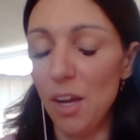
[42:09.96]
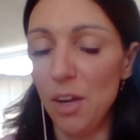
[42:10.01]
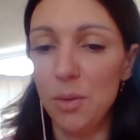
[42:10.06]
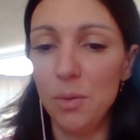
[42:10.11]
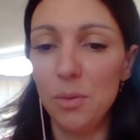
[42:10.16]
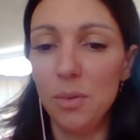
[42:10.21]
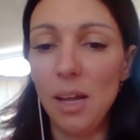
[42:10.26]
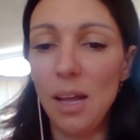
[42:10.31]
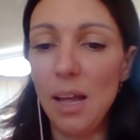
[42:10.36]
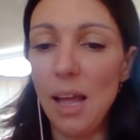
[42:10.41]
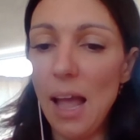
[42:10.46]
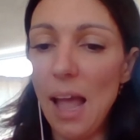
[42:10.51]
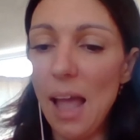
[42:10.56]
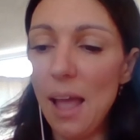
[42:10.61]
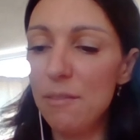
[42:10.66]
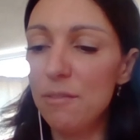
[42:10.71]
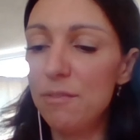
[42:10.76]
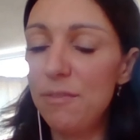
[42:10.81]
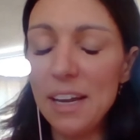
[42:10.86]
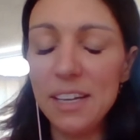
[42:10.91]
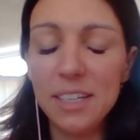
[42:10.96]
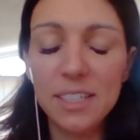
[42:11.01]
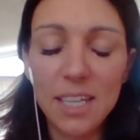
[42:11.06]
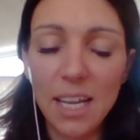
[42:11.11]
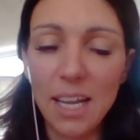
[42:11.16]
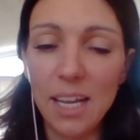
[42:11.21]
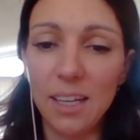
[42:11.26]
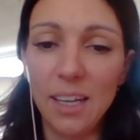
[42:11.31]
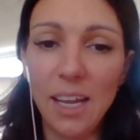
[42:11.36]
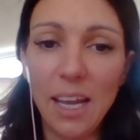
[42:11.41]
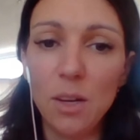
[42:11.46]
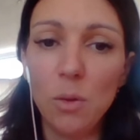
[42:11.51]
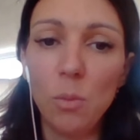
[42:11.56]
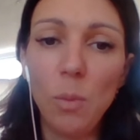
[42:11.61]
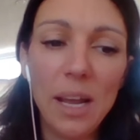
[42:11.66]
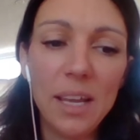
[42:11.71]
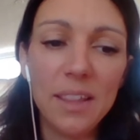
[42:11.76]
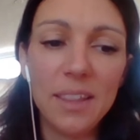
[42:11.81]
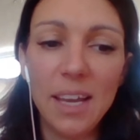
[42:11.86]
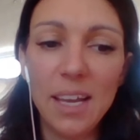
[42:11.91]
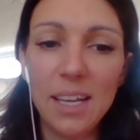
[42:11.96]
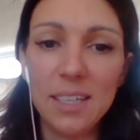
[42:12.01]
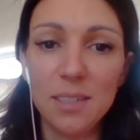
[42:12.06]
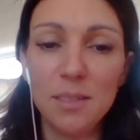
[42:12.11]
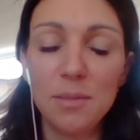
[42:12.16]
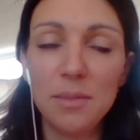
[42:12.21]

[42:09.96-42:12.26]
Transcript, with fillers: you know venting in a way that